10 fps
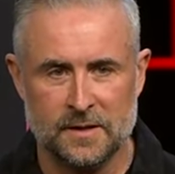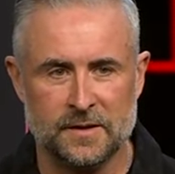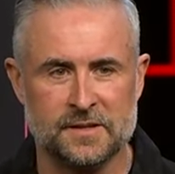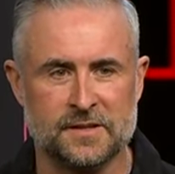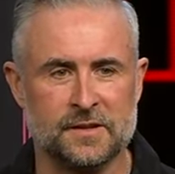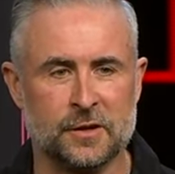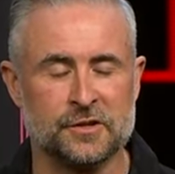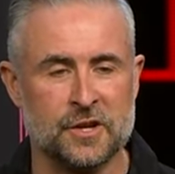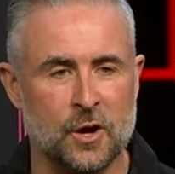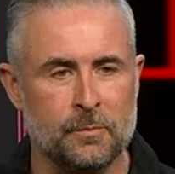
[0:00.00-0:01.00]
This,
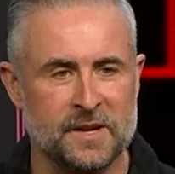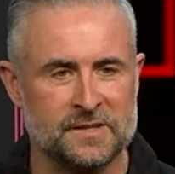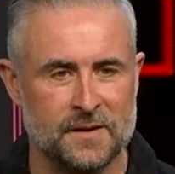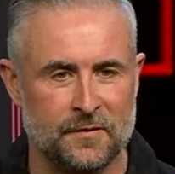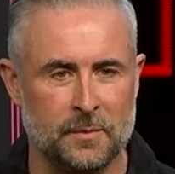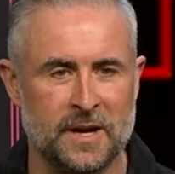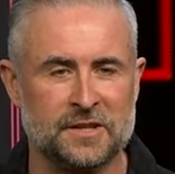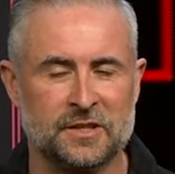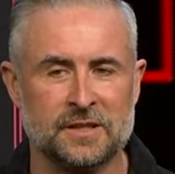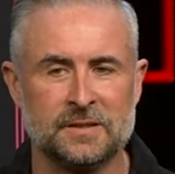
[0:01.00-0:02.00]
there's no
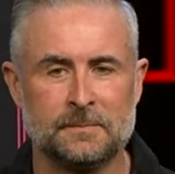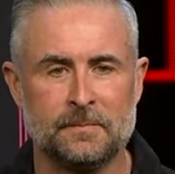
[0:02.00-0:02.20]
misinformation.